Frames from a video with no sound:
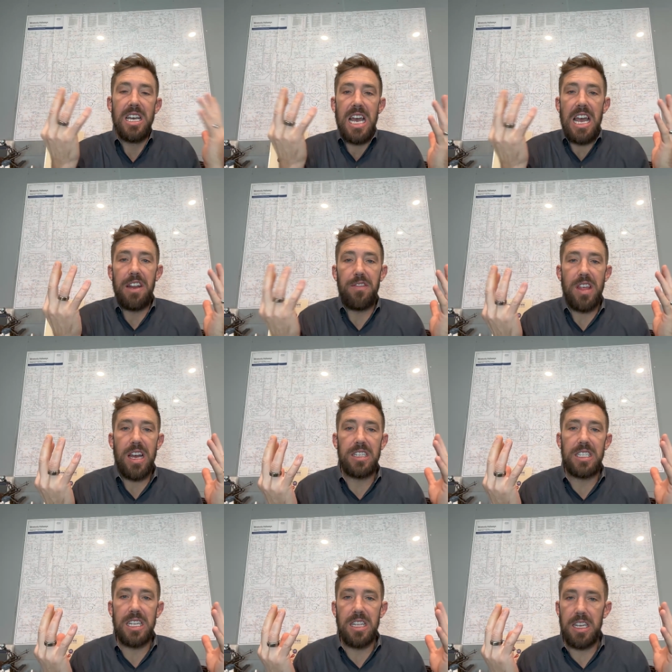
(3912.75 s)
And if
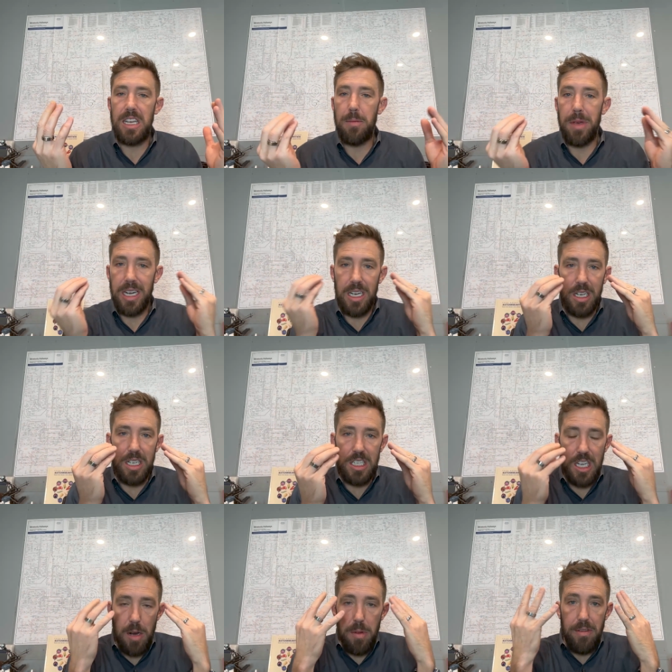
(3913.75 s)
that's in the amygdala, it's
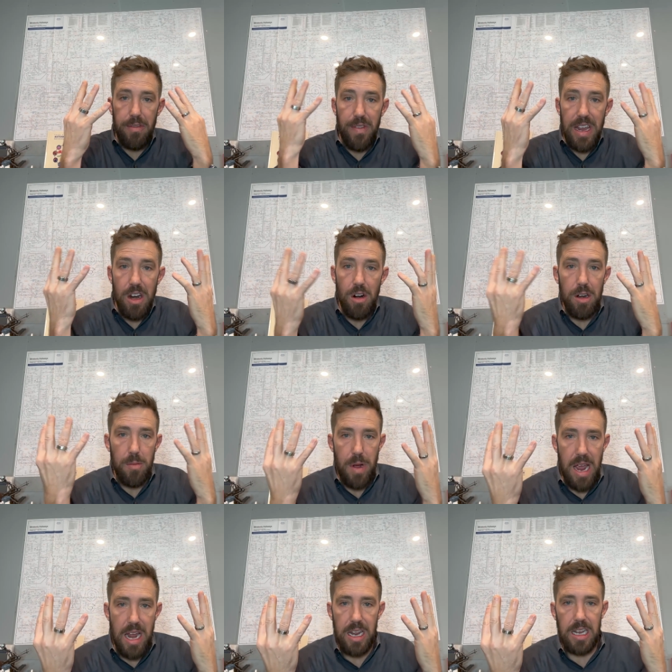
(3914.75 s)
going to be fear and
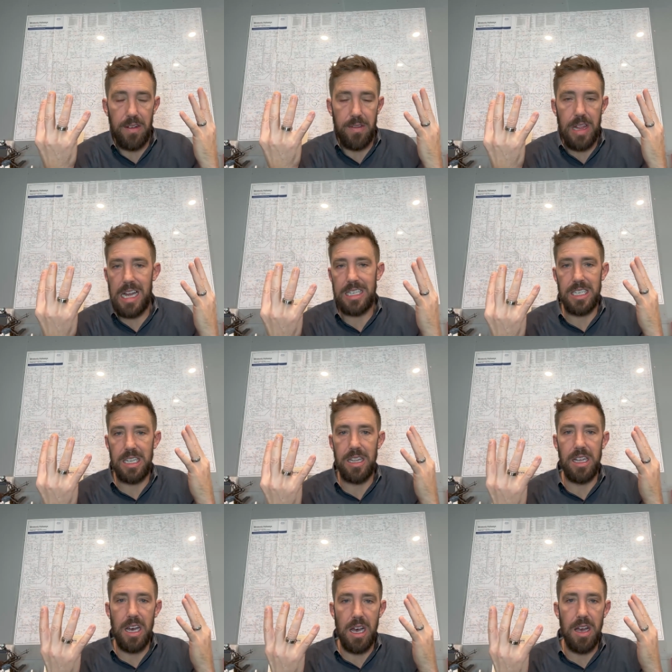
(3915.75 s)
panic. If that's in
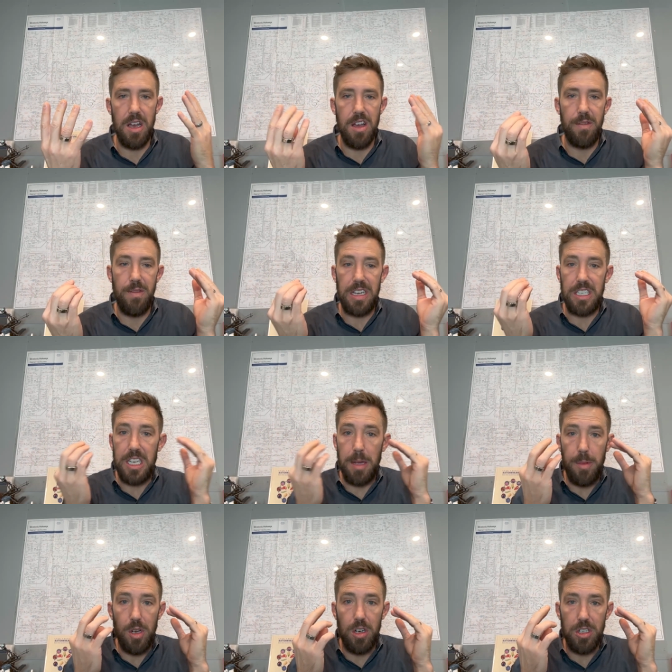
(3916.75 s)
the
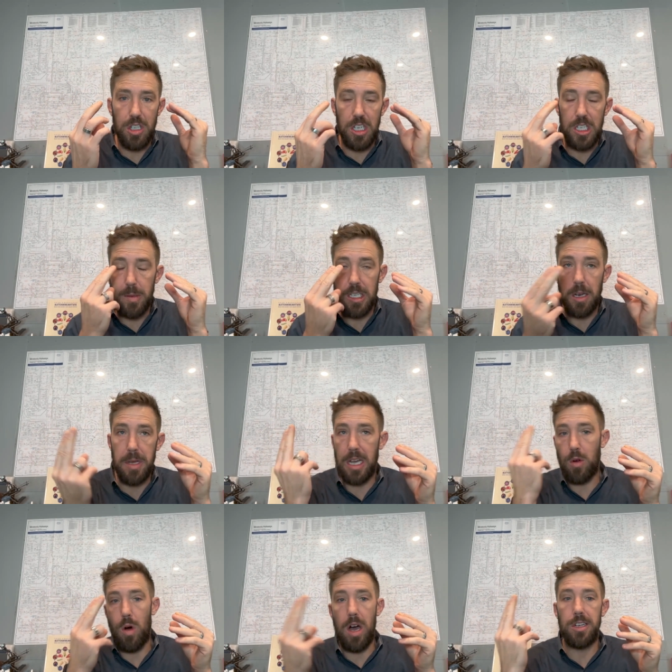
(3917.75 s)
vestibular system, it's going to be
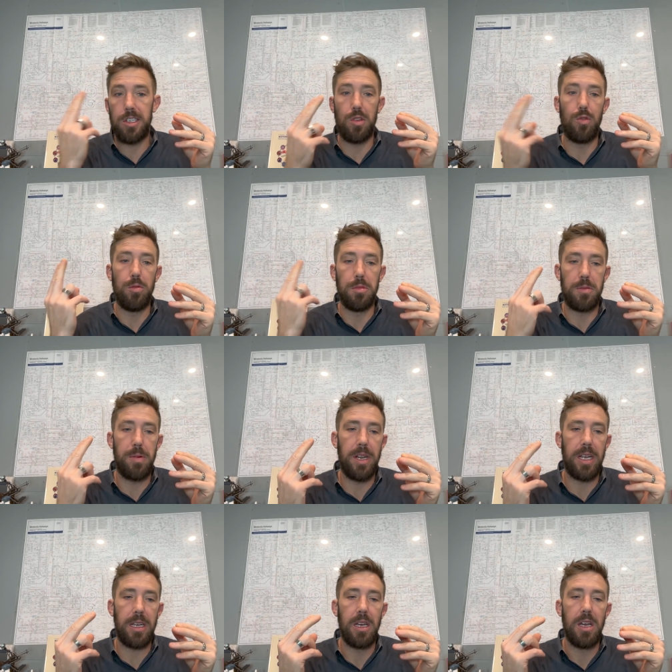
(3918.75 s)
like, why is the room
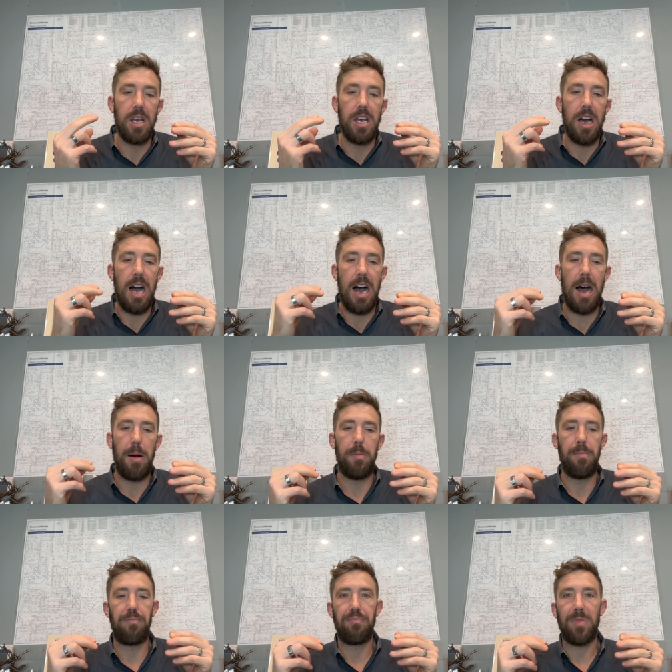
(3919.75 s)
spinning?
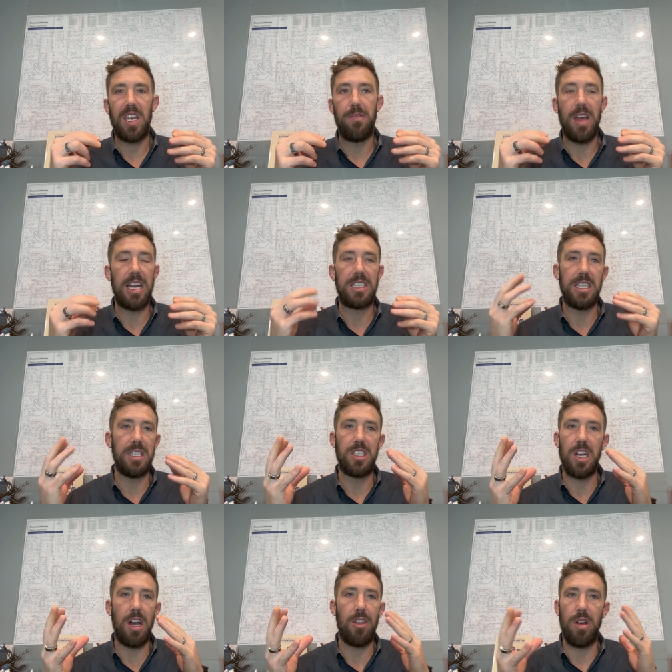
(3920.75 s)
Um, if that's in
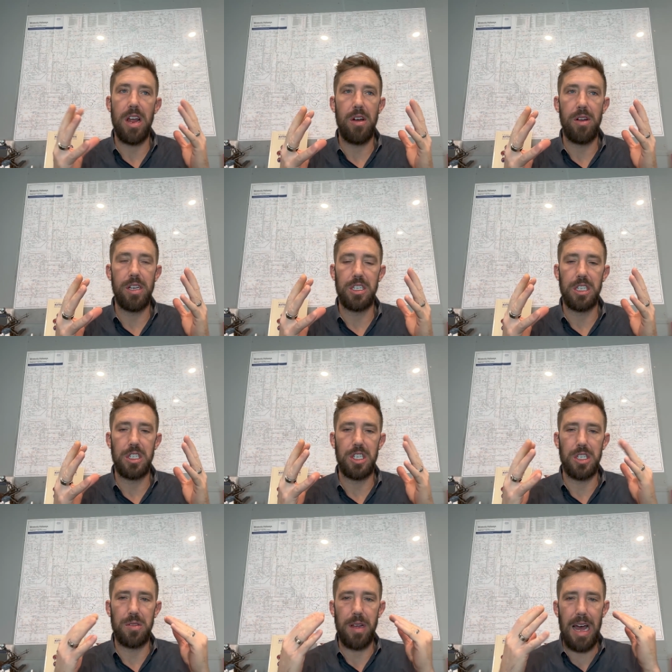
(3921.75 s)
other areas, it's
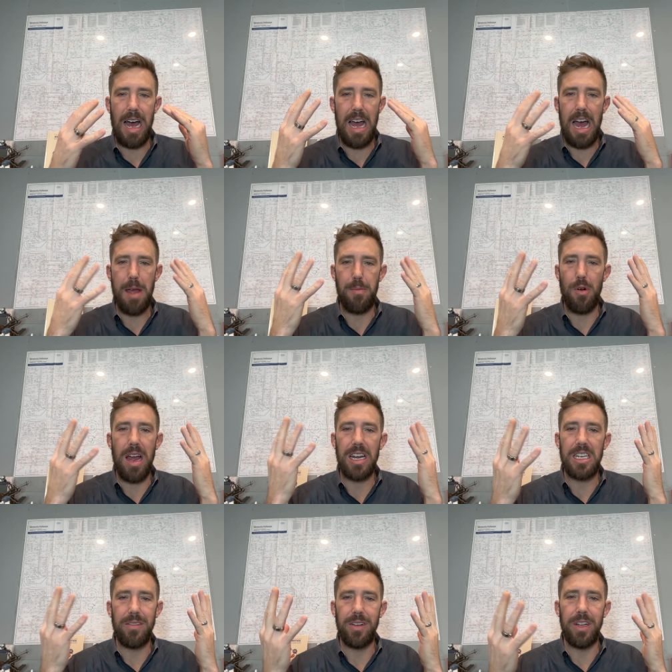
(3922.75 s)
just hi-
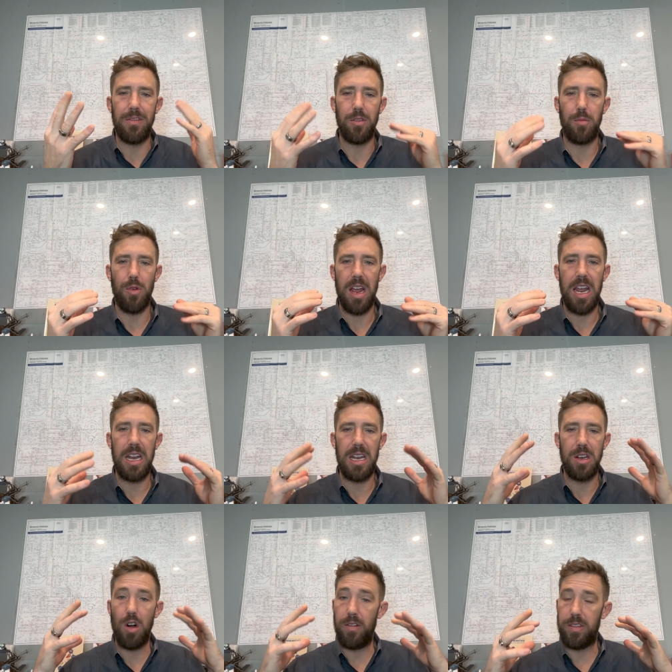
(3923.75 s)
hyperactivity of the brain and
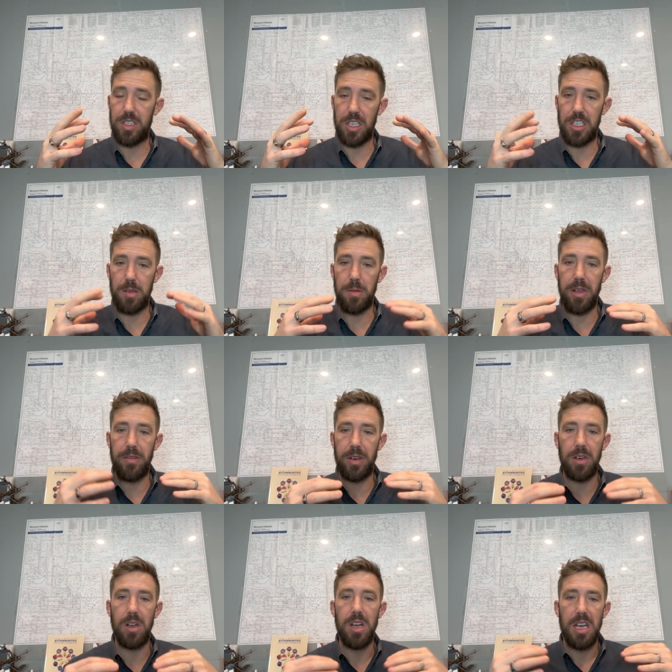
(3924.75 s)
nervous system,
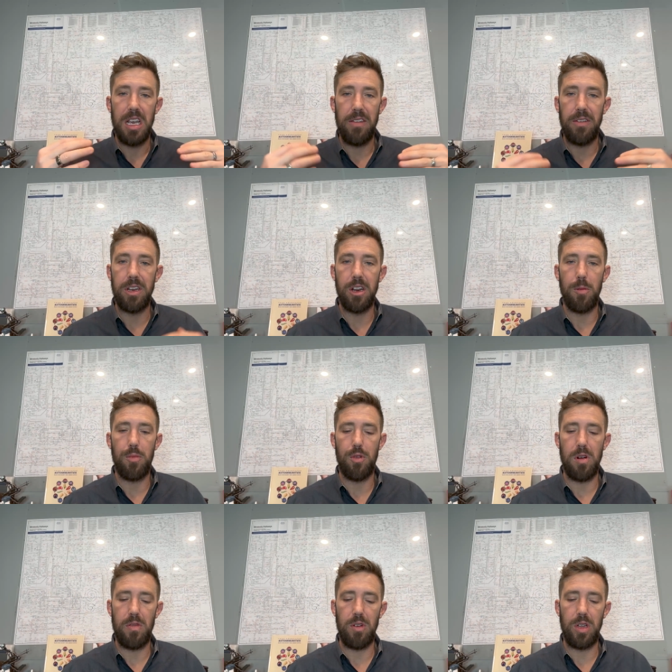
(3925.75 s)
even, even, you know,
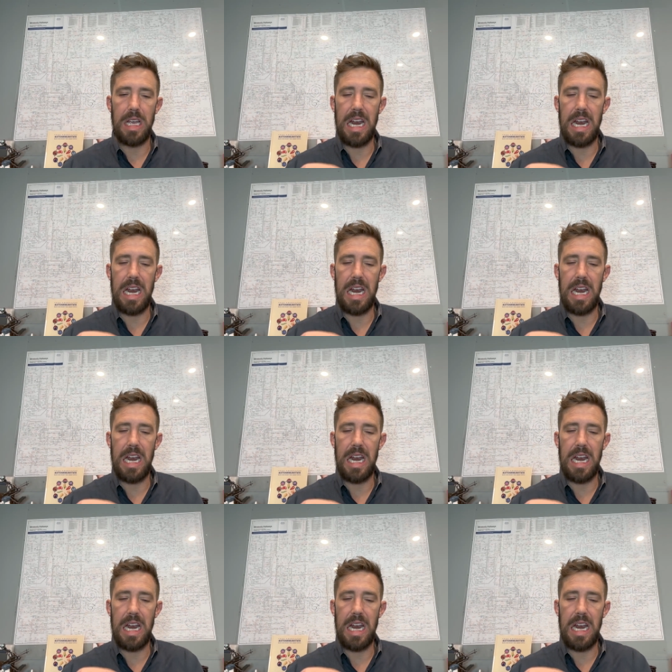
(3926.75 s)
peripherally.